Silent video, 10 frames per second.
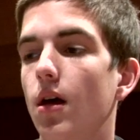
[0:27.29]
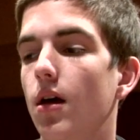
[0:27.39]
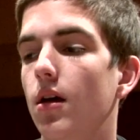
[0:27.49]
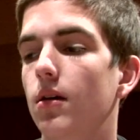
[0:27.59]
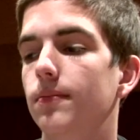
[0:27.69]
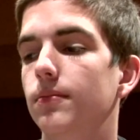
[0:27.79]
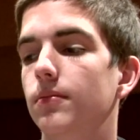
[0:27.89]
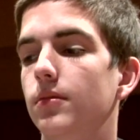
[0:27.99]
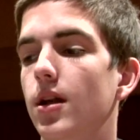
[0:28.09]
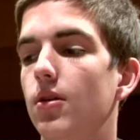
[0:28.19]
Um,
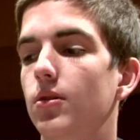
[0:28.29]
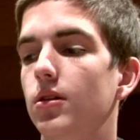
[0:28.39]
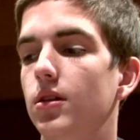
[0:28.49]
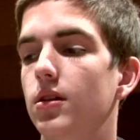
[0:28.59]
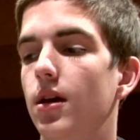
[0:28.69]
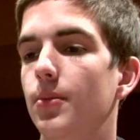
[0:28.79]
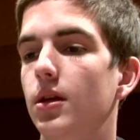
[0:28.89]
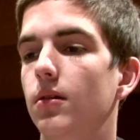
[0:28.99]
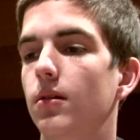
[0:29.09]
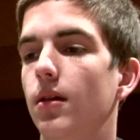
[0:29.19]
not really. I
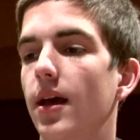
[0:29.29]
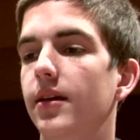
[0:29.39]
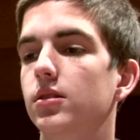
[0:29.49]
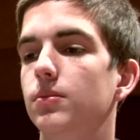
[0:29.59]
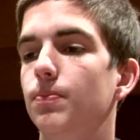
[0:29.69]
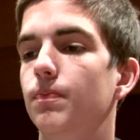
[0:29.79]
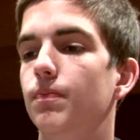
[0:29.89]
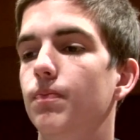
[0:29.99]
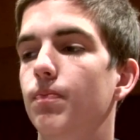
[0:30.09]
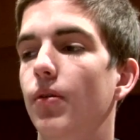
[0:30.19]
mean, I guess
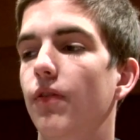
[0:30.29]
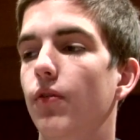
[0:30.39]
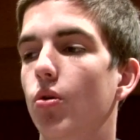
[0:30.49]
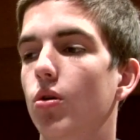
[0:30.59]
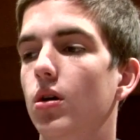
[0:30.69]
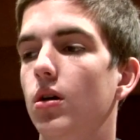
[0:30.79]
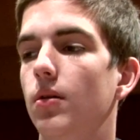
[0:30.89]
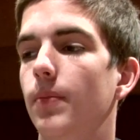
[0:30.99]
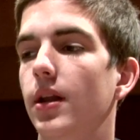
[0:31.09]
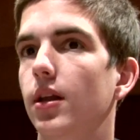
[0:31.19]
before
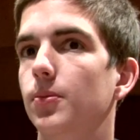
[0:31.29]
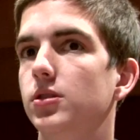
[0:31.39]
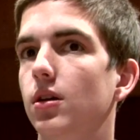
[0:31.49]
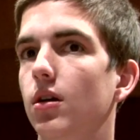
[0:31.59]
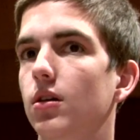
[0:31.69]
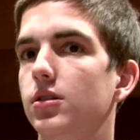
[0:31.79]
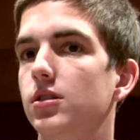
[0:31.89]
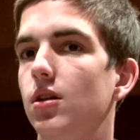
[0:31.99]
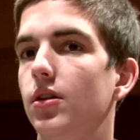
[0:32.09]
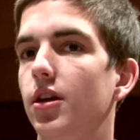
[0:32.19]
my name was called, just
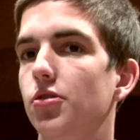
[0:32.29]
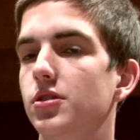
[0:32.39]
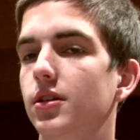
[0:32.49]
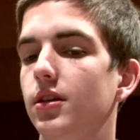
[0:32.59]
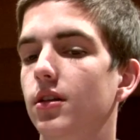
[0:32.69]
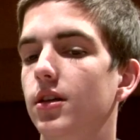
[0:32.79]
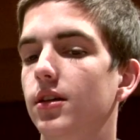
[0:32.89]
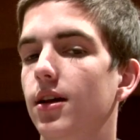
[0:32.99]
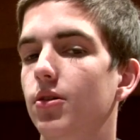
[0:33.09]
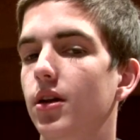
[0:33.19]
all day I was thinking like,
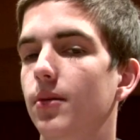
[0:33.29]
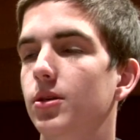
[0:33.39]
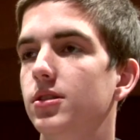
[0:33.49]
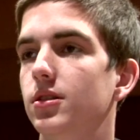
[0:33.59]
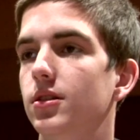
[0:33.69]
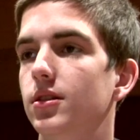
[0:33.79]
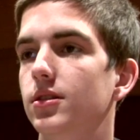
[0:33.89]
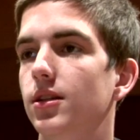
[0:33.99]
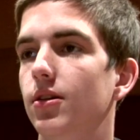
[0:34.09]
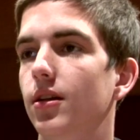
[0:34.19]
how can I be
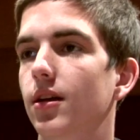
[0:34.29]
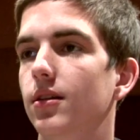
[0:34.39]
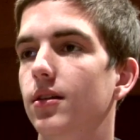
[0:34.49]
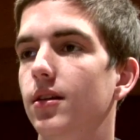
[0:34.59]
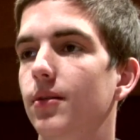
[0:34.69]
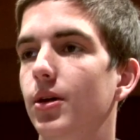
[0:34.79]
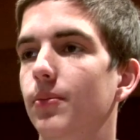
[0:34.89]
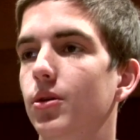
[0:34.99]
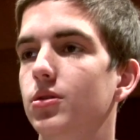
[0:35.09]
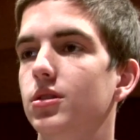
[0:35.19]
serious? How can I contain my
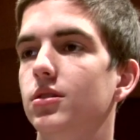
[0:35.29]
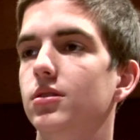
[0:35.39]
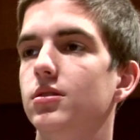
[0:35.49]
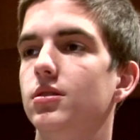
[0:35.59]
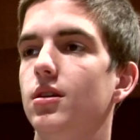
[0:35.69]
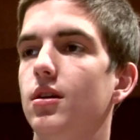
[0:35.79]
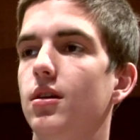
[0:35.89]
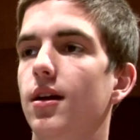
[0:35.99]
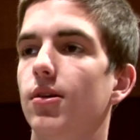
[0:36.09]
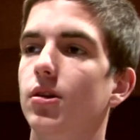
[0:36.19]
emotions?
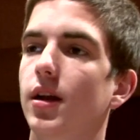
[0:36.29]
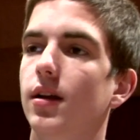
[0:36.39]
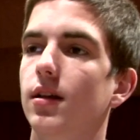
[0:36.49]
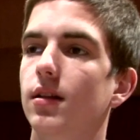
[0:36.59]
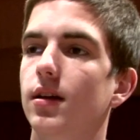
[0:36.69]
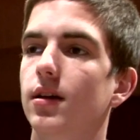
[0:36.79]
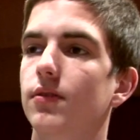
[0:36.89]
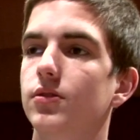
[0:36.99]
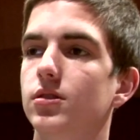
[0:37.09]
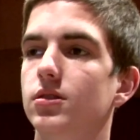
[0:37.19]
How can I not
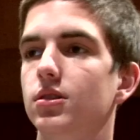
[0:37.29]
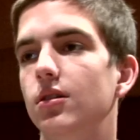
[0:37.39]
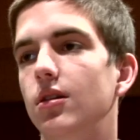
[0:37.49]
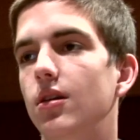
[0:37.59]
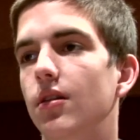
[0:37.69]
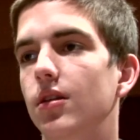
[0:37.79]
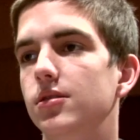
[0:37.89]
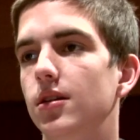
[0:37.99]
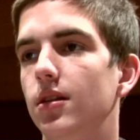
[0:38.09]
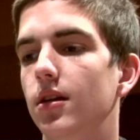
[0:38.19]
laugh? Just things
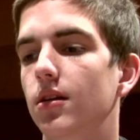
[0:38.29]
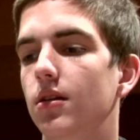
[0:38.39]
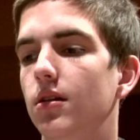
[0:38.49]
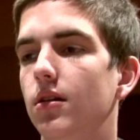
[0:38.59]
like that.